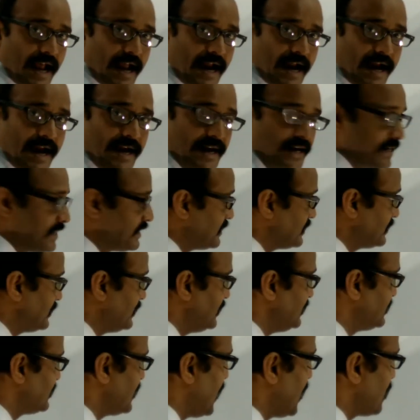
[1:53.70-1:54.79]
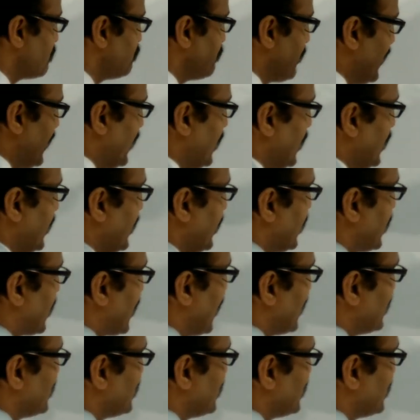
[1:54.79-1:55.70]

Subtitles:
and these are mainly